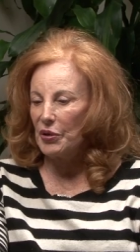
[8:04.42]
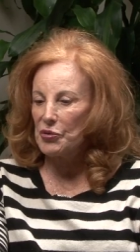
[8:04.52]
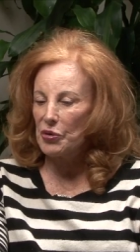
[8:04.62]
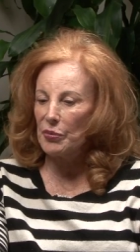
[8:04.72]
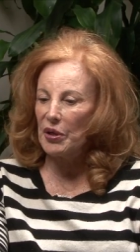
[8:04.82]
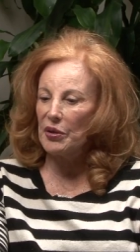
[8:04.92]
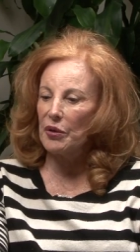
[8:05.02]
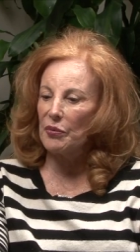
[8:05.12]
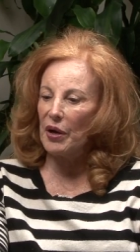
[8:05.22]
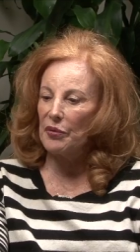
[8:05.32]
in Germany,
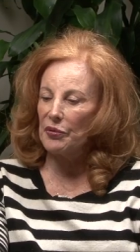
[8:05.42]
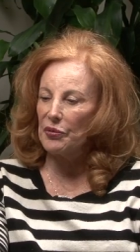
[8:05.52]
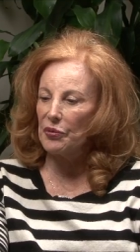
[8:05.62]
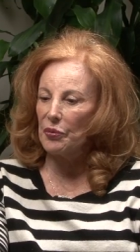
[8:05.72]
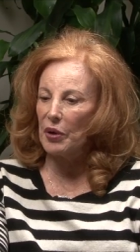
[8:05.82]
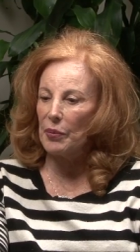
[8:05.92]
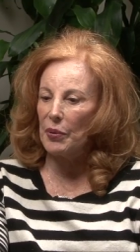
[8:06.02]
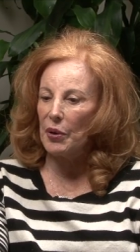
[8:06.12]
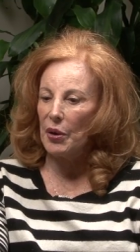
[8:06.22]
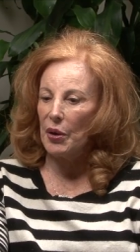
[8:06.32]
they rounded you up,
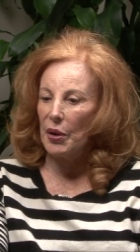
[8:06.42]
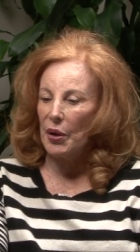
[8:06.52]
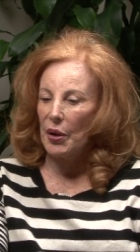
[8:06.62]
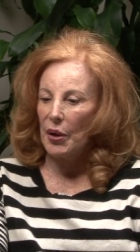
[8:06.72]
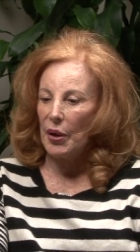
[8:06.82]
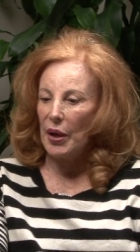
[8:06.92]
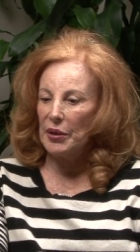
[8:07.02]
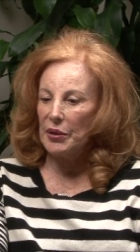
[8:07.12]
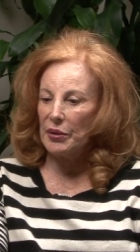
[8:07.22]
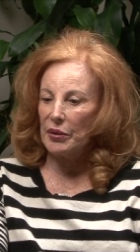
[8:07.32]

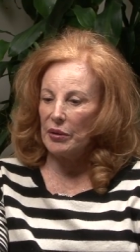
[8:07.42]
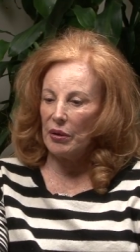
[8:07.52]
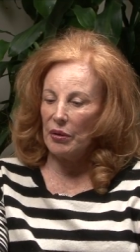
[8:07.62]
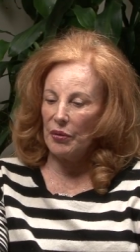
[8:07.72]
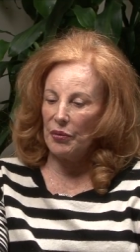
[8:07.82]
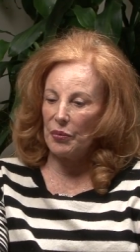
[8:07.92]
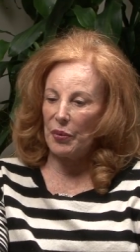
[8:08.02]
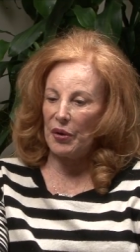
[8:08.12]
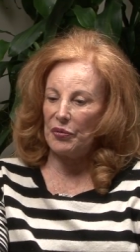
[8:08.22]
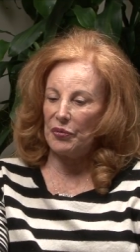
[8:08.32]
and the
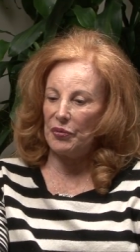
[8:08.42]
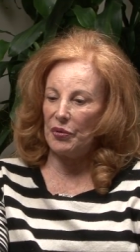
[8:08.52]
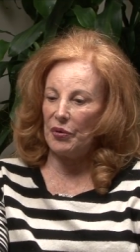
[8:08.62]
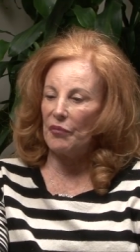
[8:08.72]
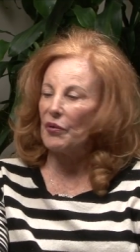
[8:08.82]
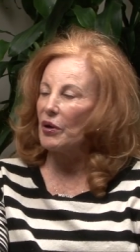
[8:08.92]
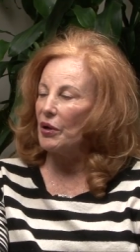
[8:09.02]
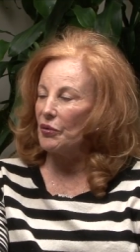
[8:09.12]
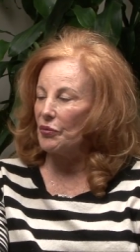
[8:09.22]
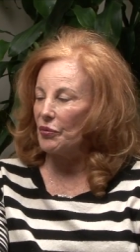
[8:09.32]
rest of the
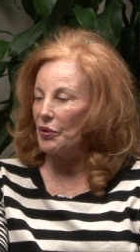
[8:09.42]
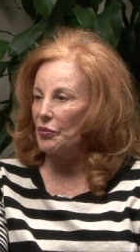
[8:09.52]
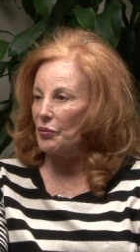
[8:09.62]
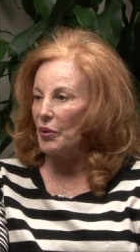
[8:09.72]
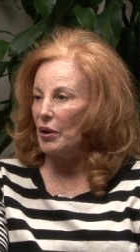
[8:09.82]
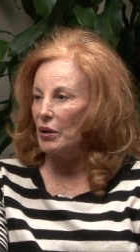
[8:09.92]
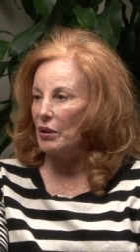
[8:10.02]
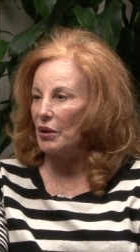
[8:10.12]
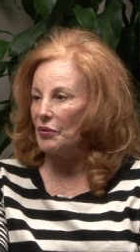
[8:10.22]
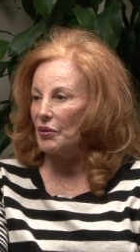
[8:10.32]
country, as well
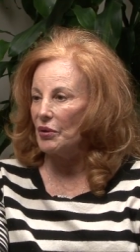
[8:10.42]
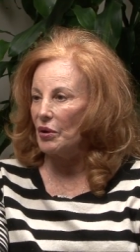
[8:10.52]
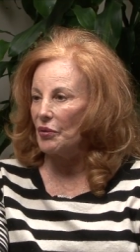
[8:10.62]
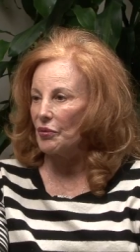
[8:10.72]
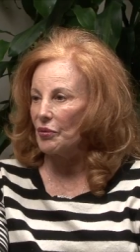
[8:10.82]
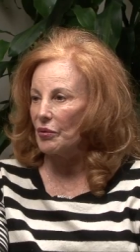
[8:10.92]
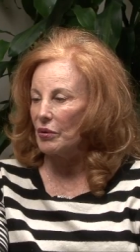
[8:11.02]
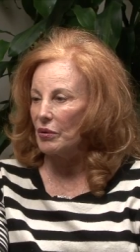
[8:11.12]
as in other